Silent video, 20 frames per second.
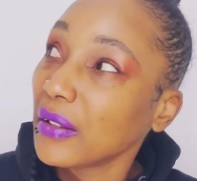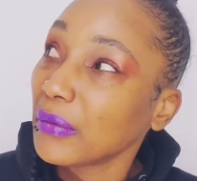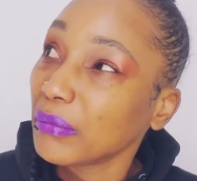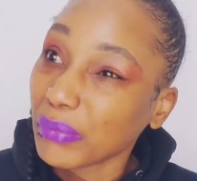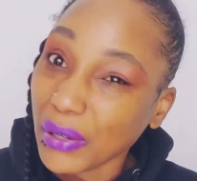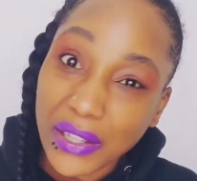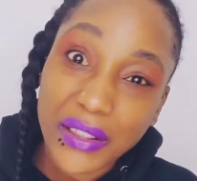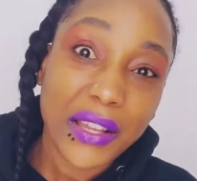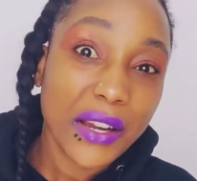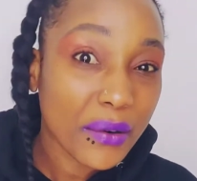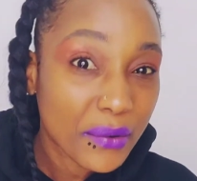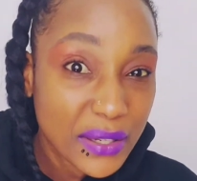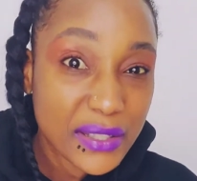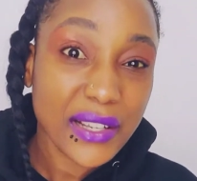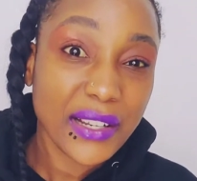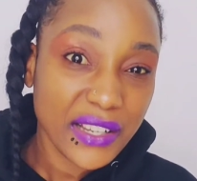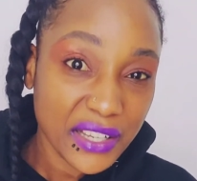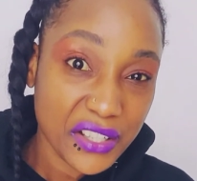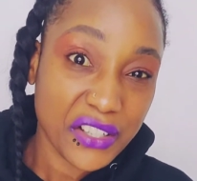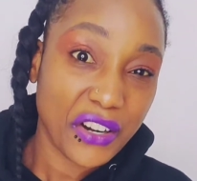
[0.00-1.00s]
but there was a
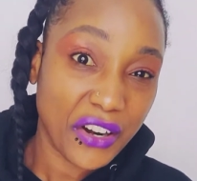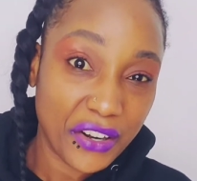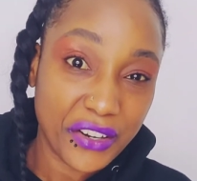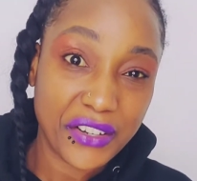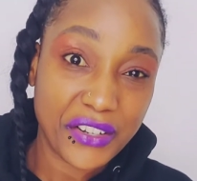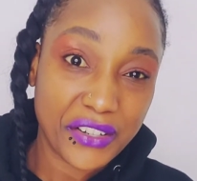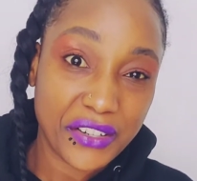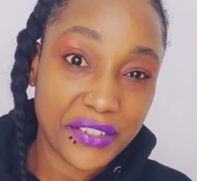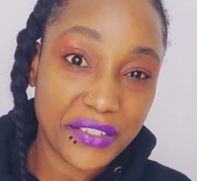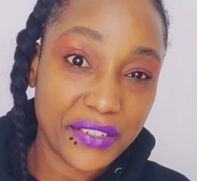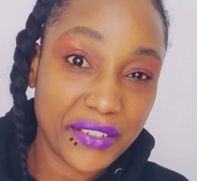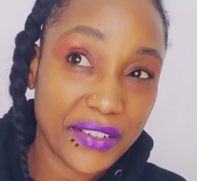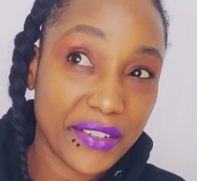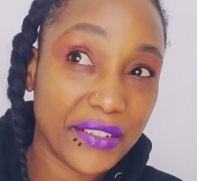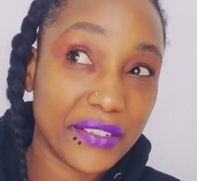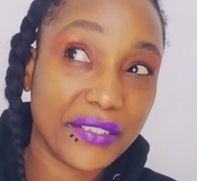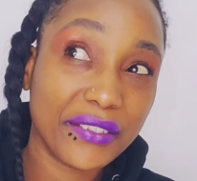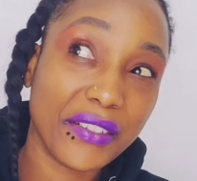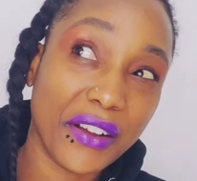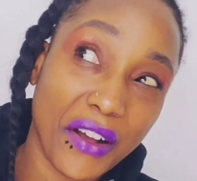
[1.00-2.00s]
discharge
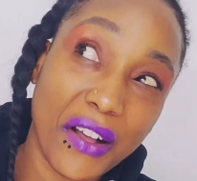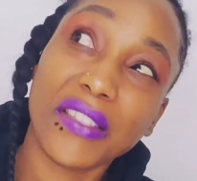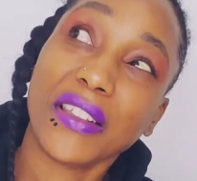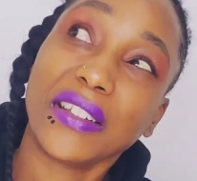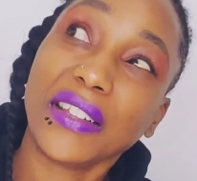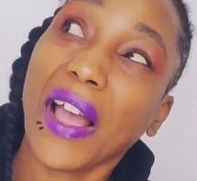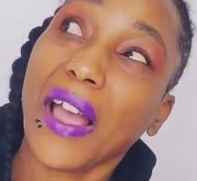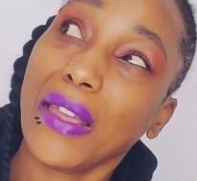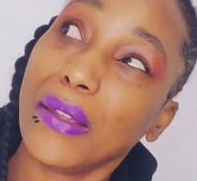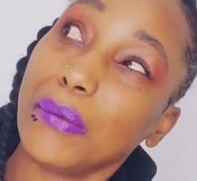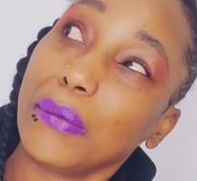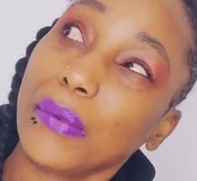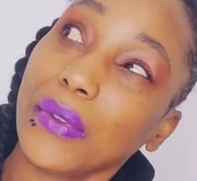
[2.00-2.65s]
all the time.